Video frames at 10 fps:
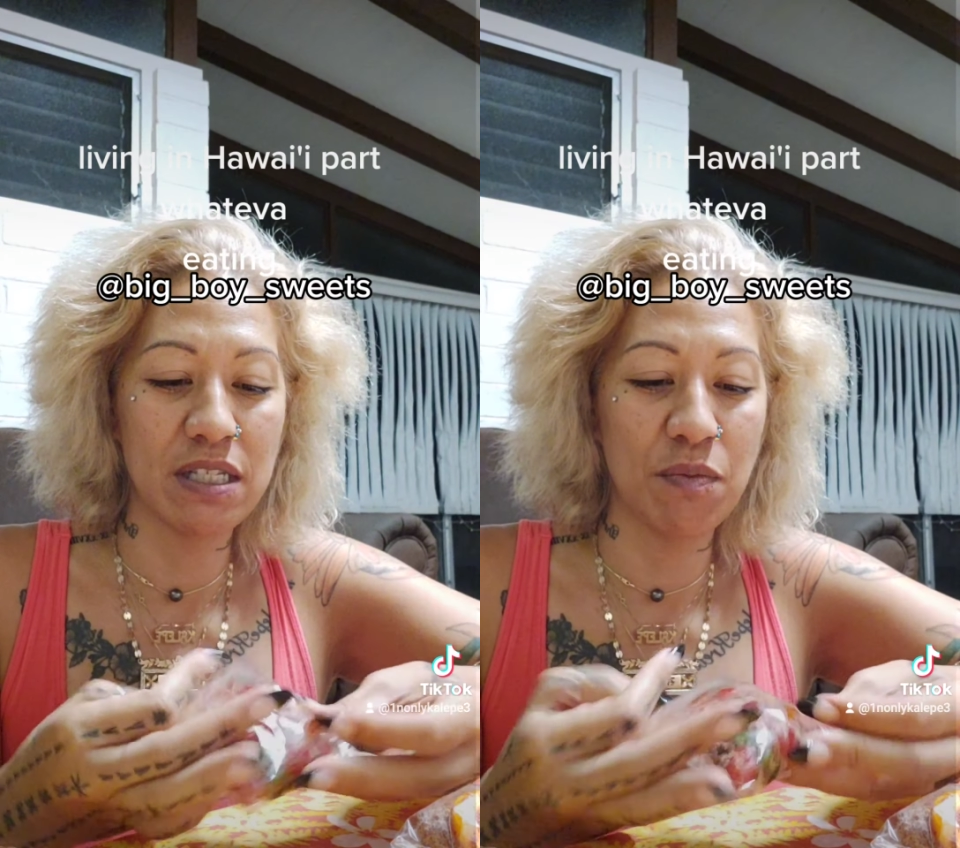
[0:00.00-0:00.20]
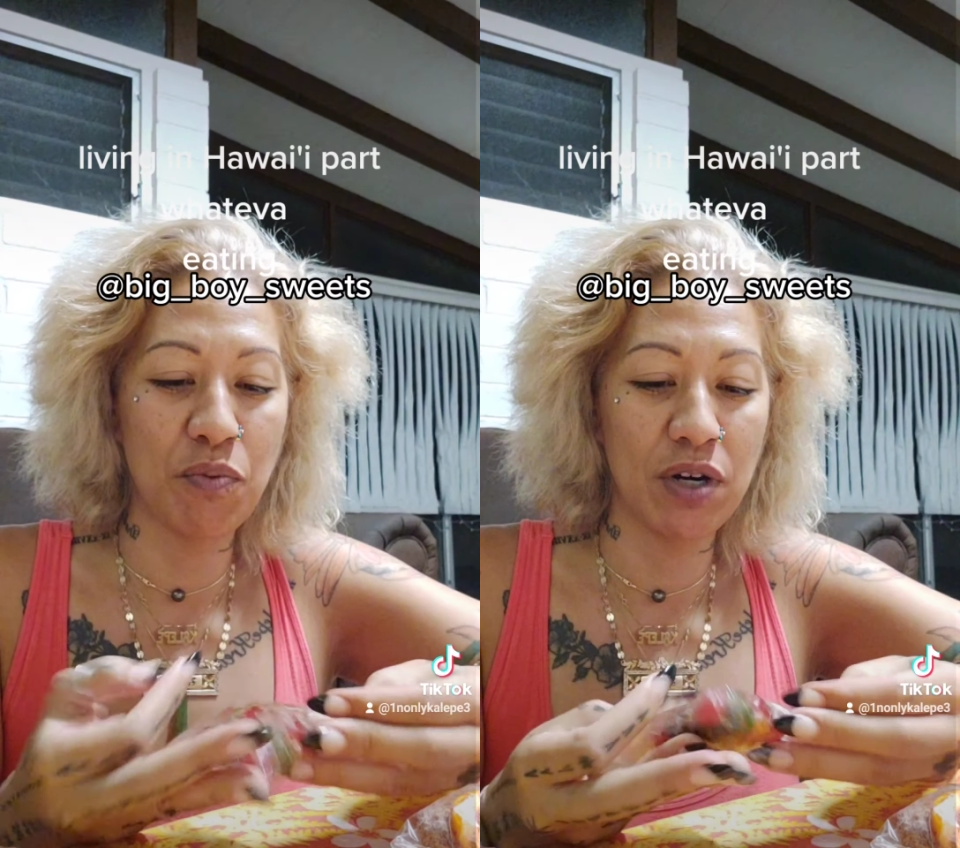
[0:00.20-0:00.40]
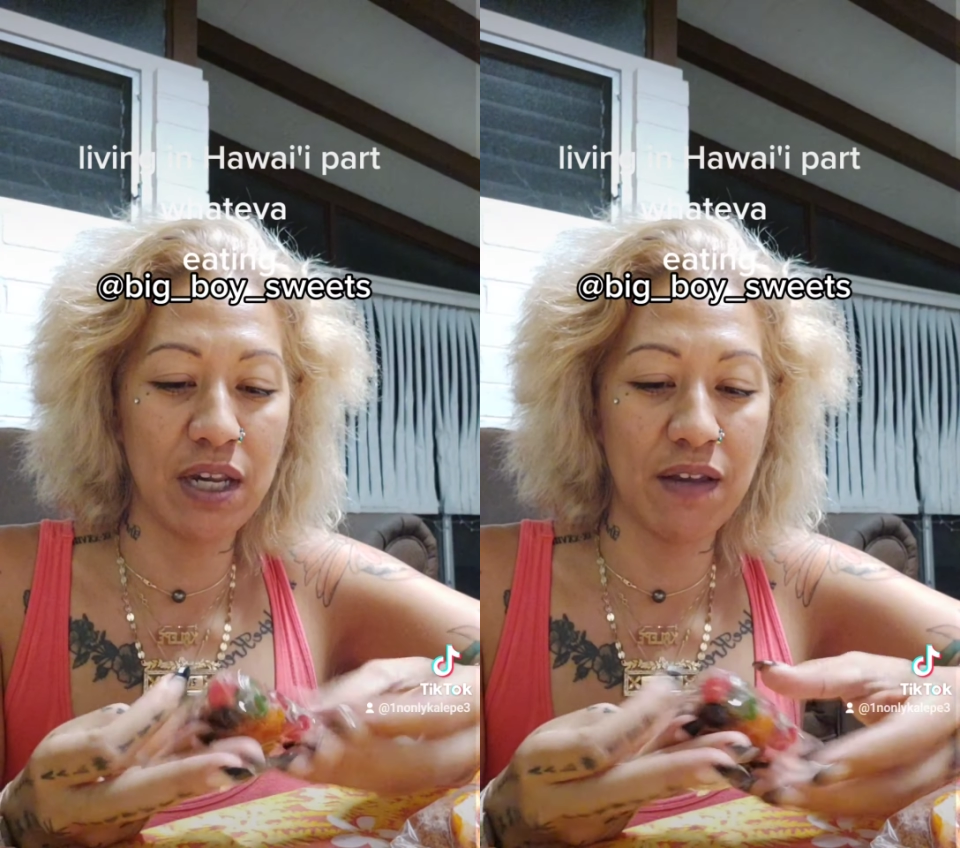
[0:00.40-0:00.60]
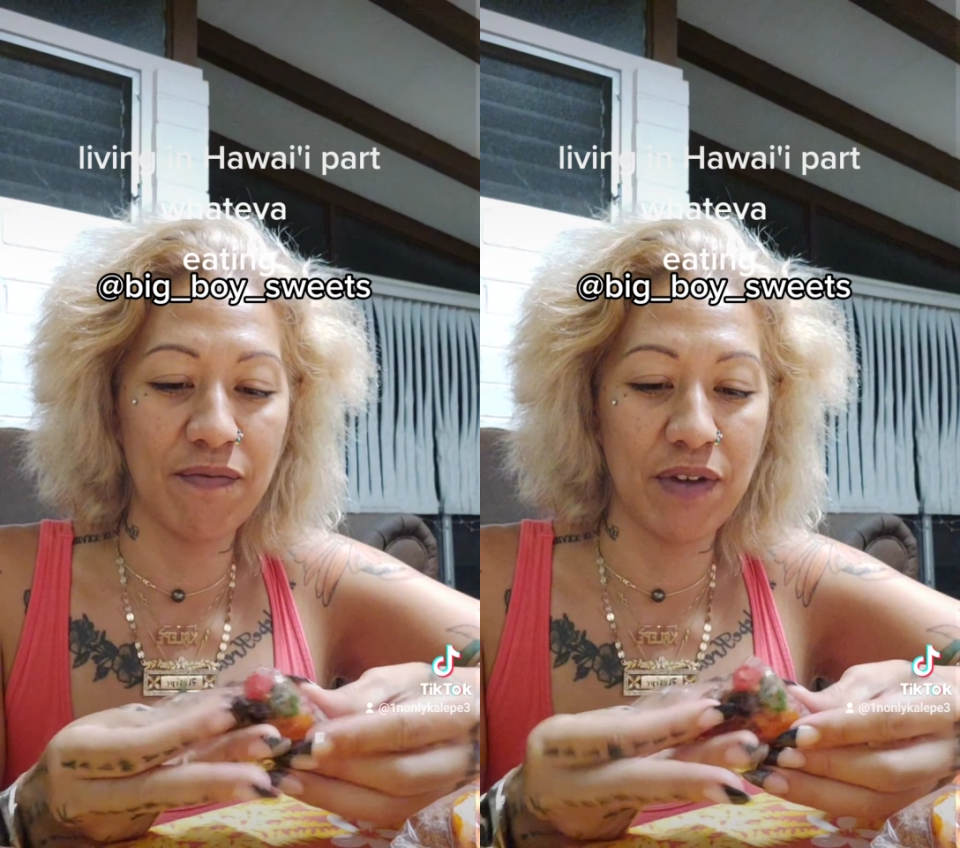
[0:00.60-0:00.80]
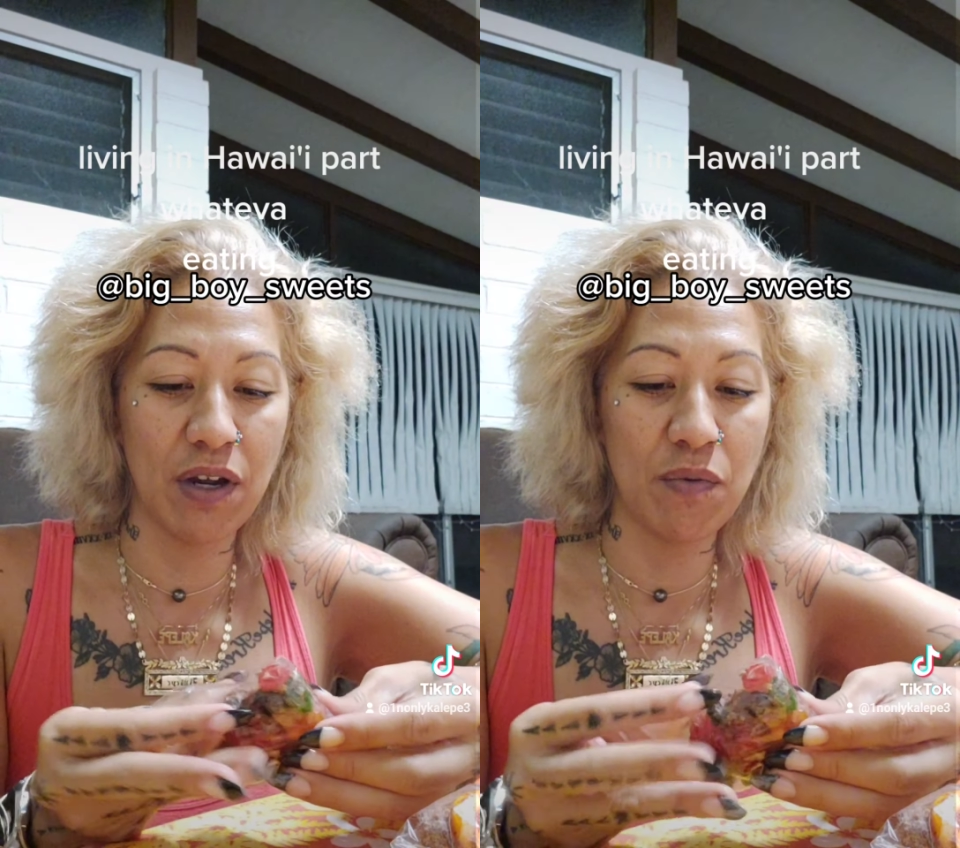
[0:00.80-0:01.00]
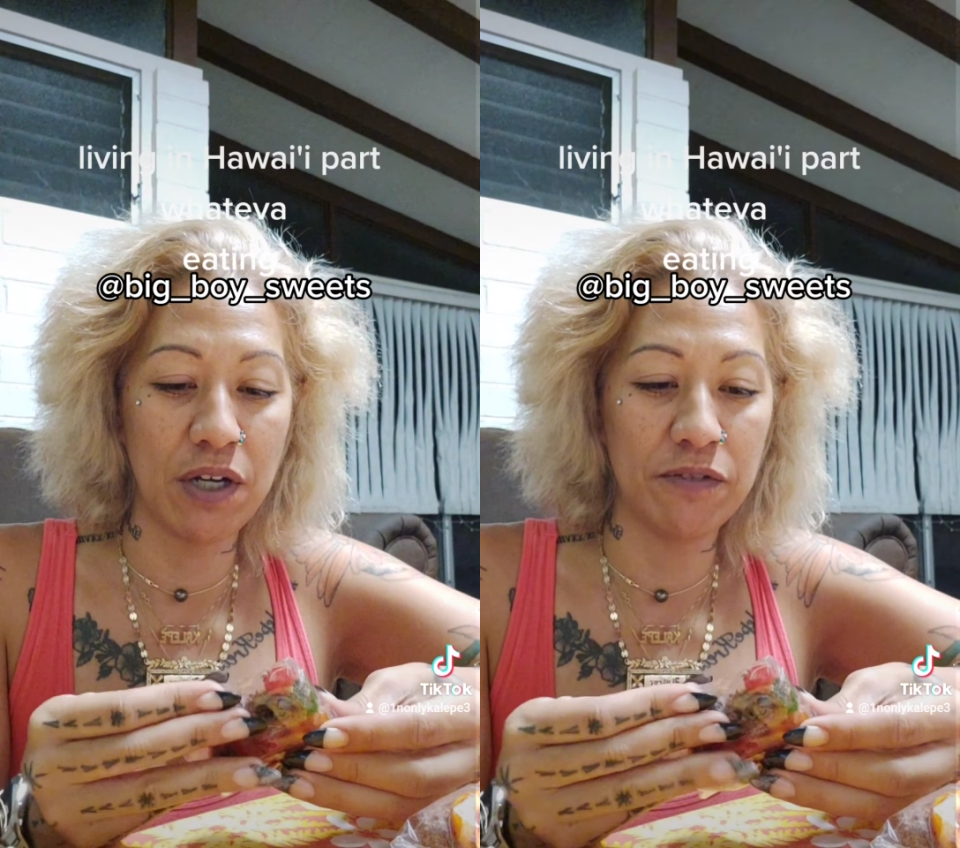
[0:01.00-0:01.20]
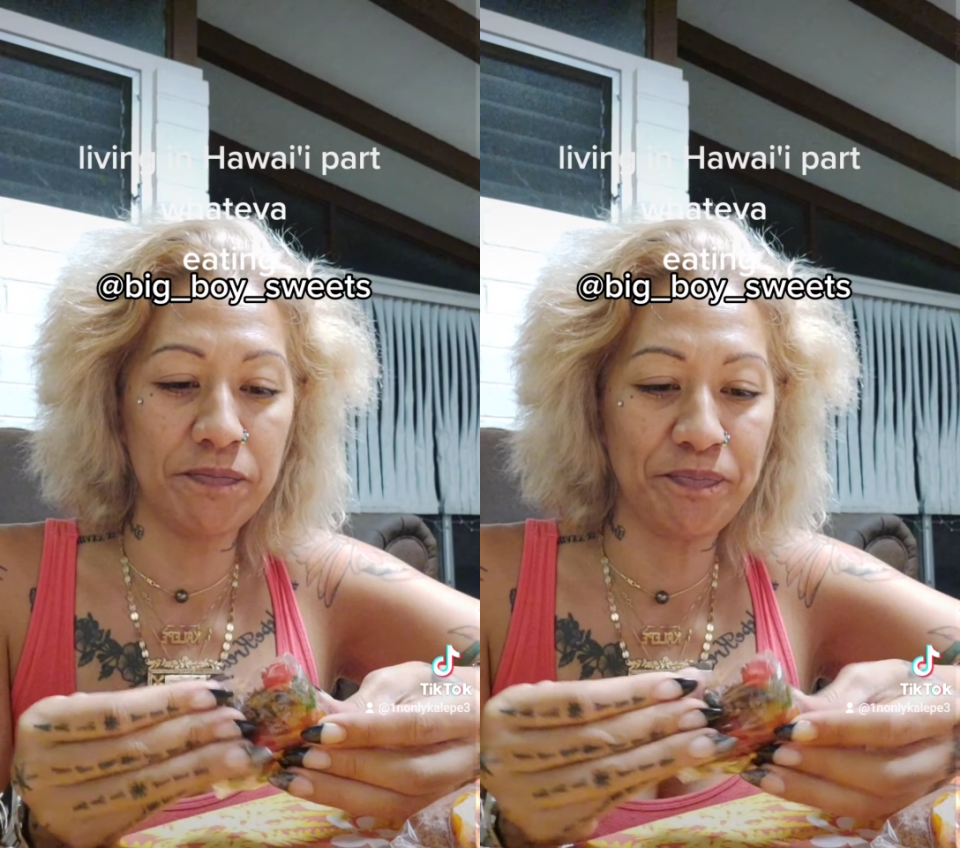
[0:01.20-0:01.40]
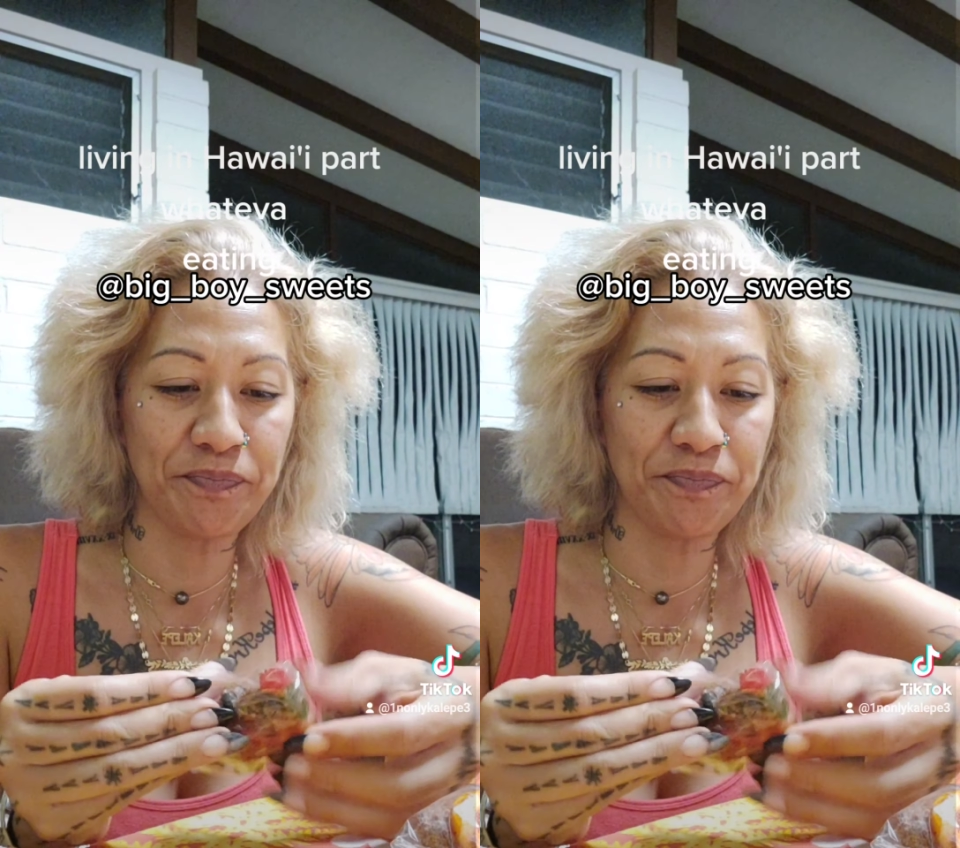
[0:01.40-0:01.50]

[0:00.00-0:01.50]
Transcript: supporting him very well.